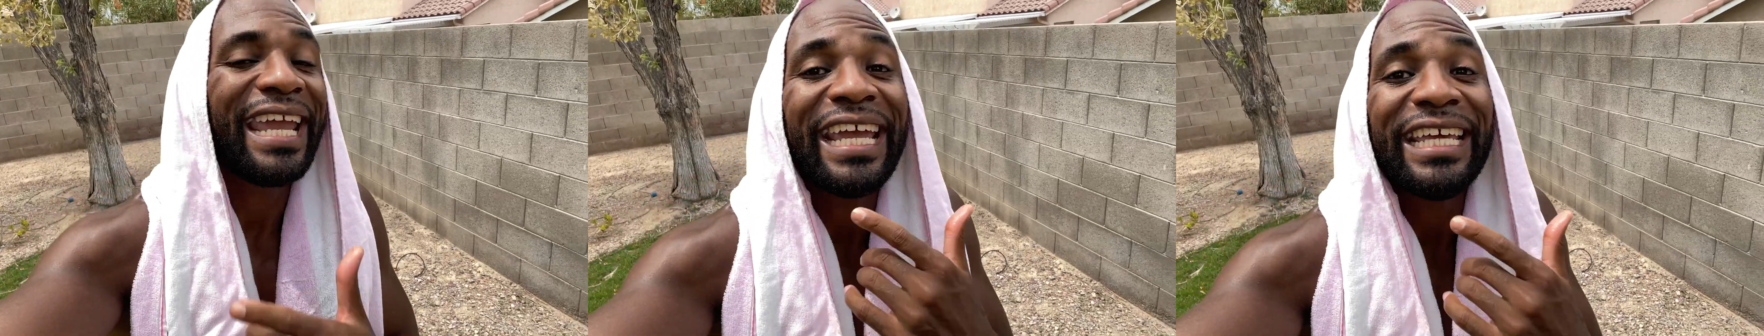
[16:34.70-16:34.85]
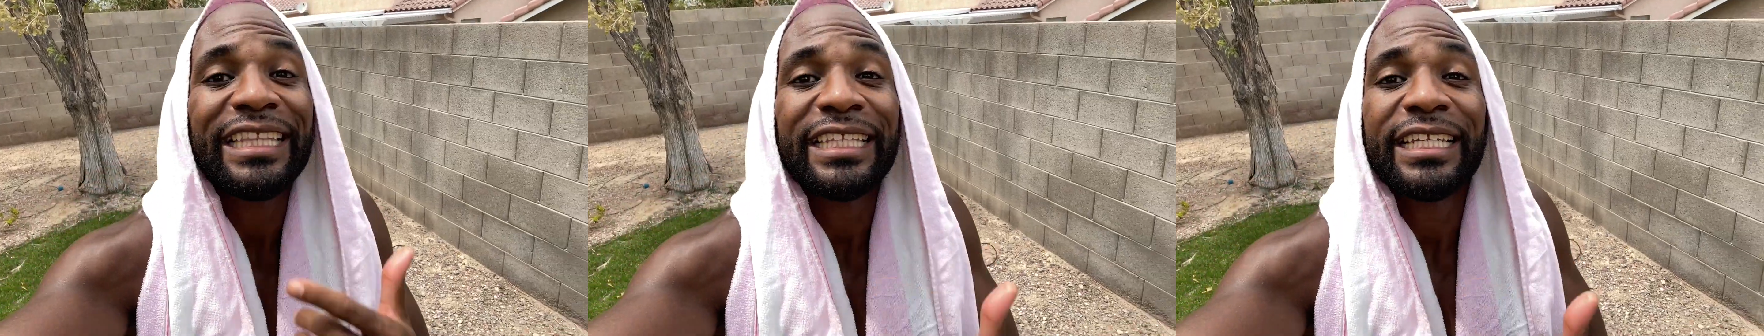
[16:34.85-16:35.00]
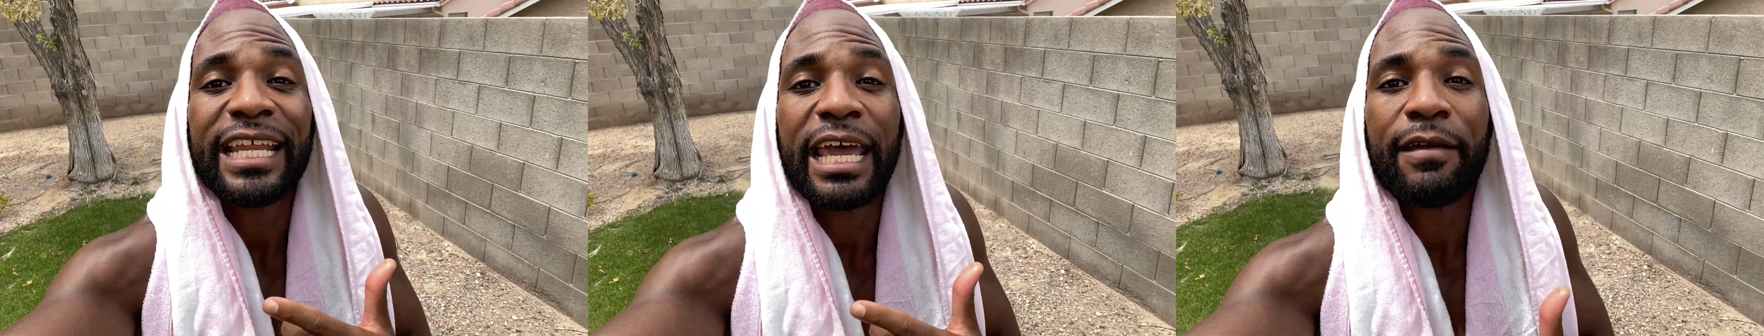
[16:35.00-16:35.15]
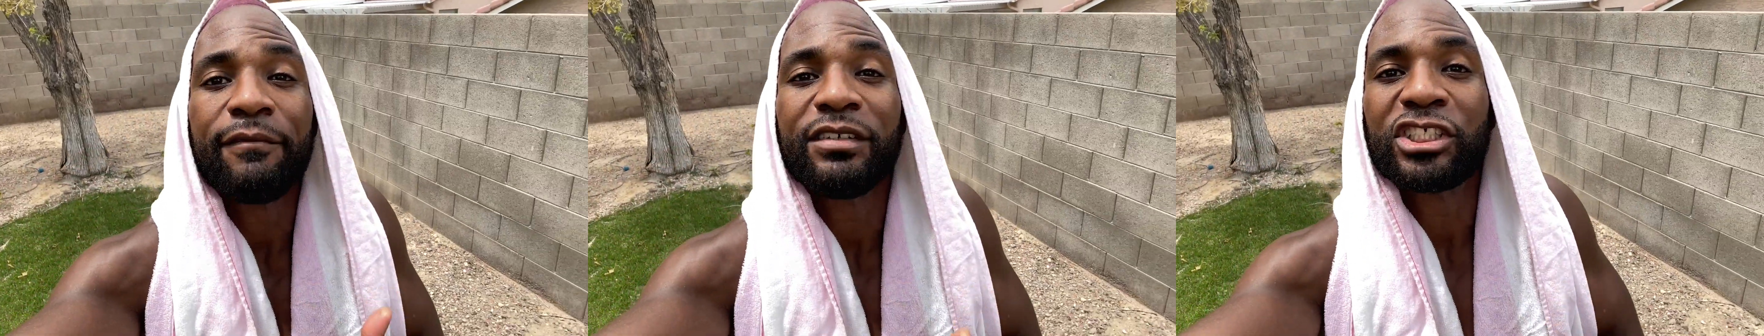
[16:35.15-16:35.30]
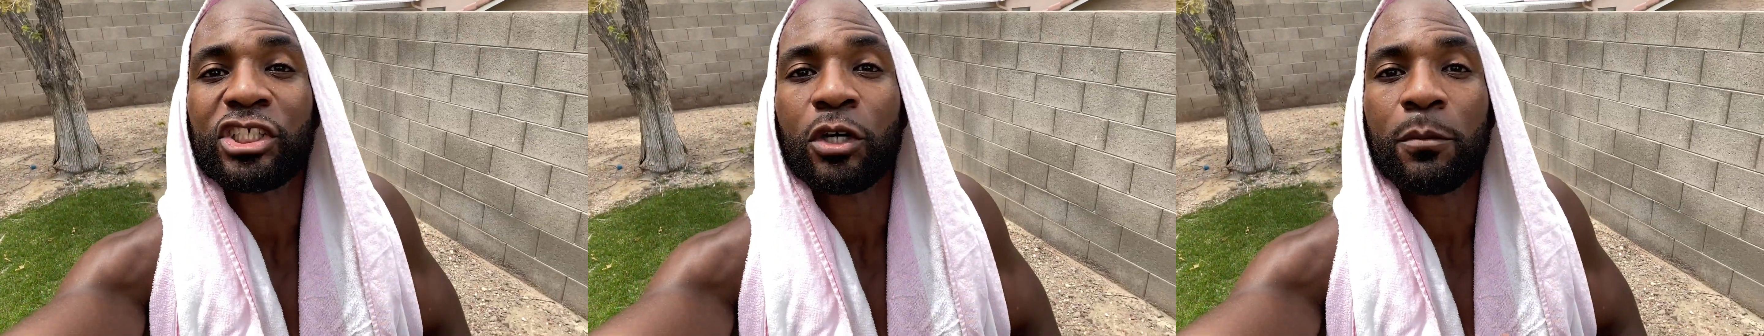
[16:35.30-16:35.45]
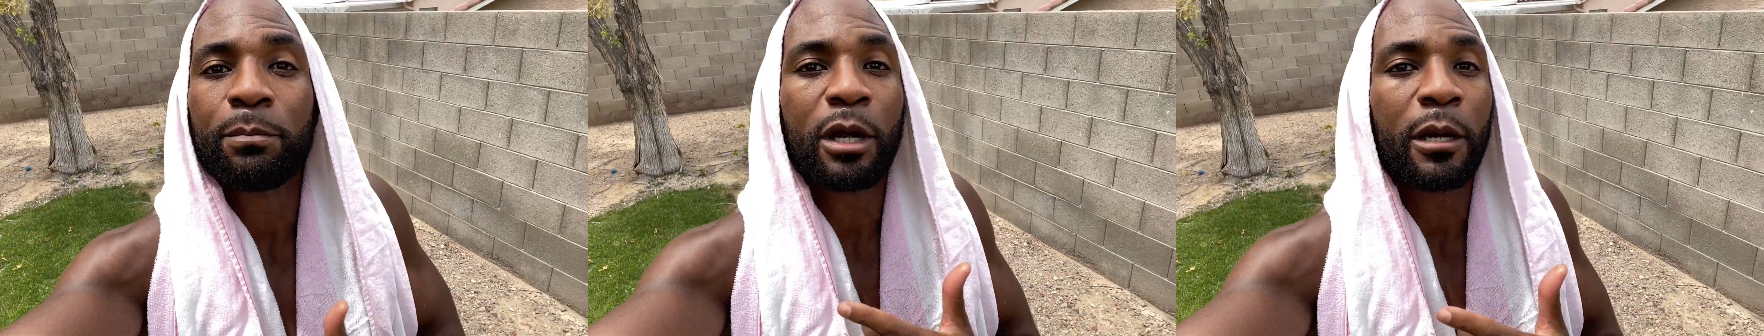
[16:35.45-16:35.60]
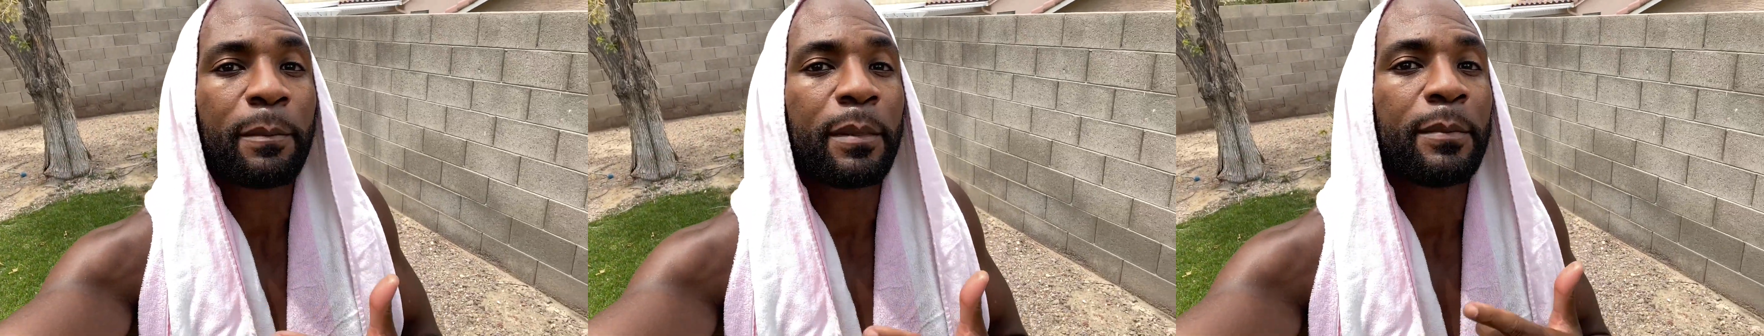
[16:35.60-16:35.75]
in the Navy SEAL
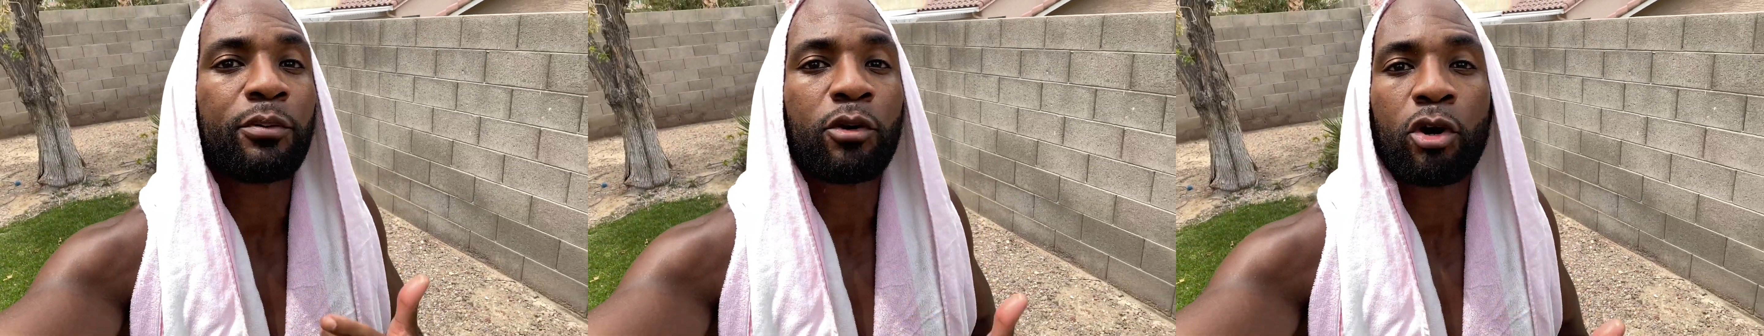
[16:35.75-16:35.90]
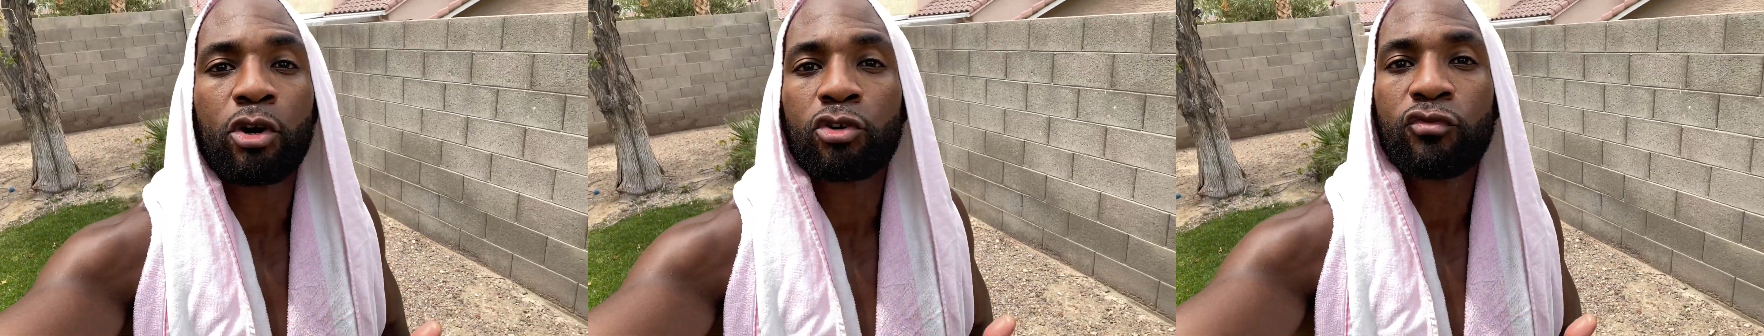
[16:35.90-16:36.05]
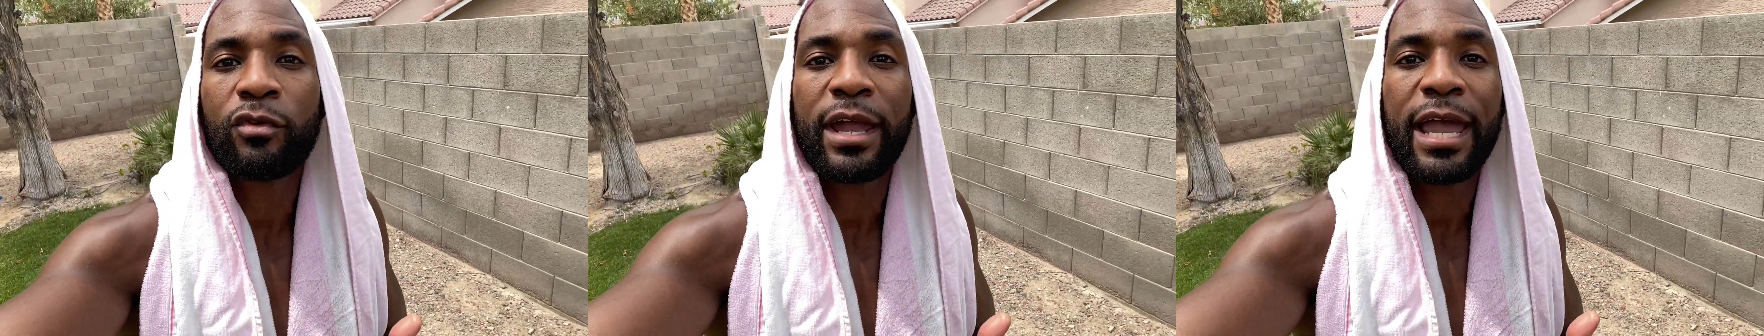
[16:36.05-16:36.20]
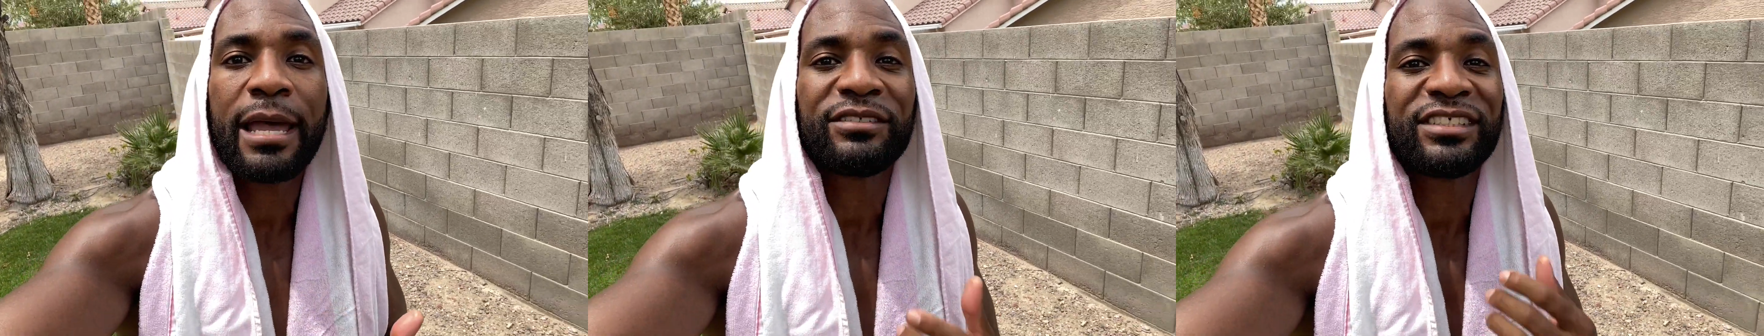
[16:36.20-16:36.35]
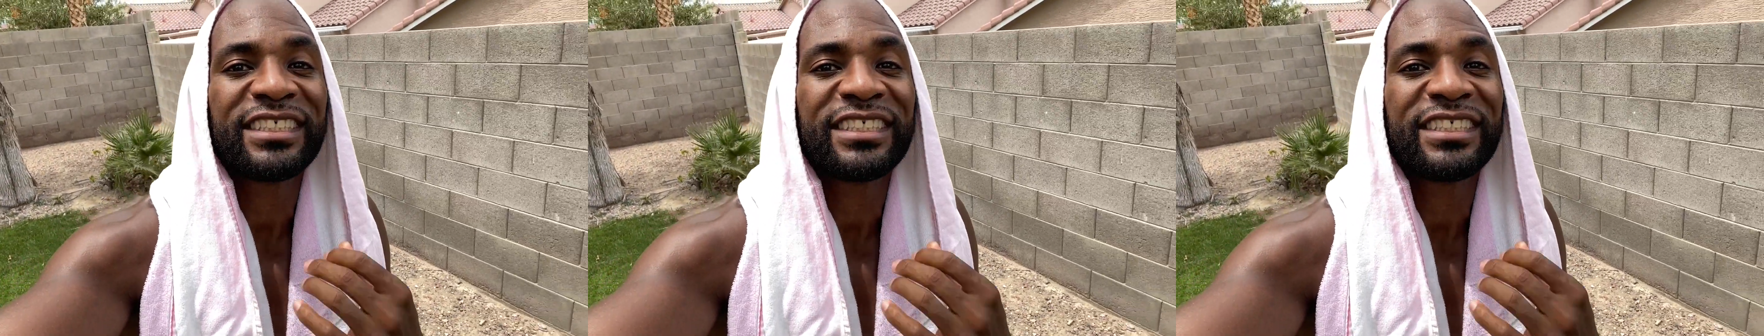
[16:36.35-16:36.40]
Burpee Program,